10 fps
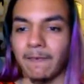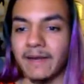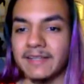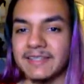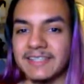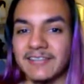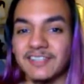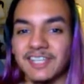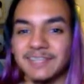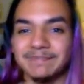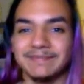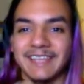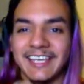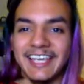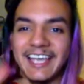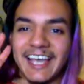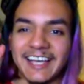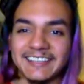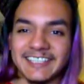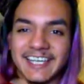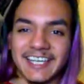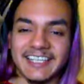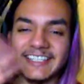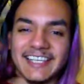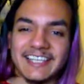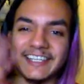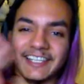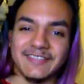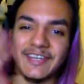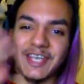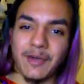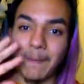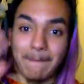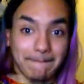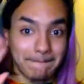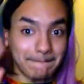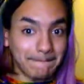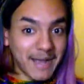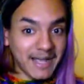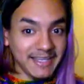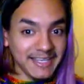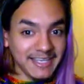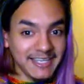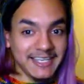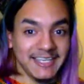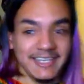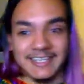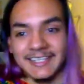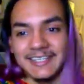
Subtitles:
All right, sounds good. I'll see you guys in the next video. Bye.